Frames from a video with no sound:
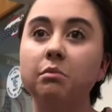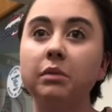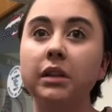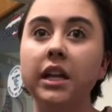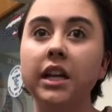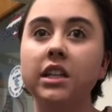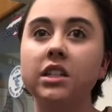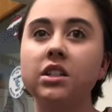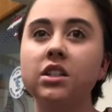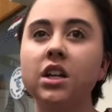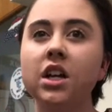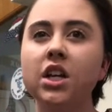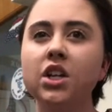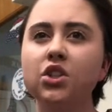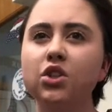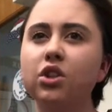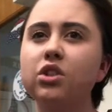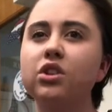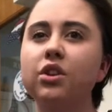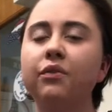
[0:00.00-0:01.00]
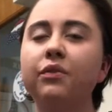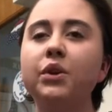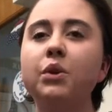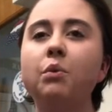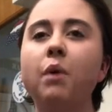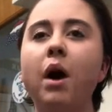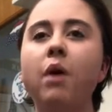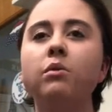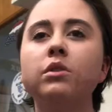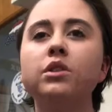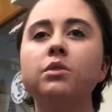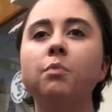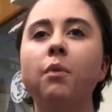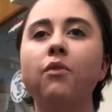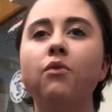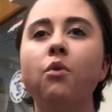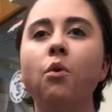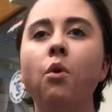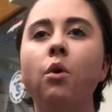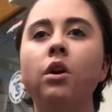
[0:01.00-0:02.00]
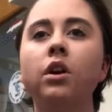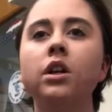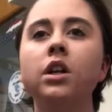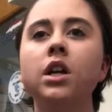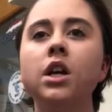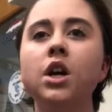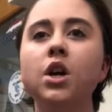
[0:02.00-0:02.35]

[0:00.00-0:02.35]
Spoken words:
placed just a few hours before,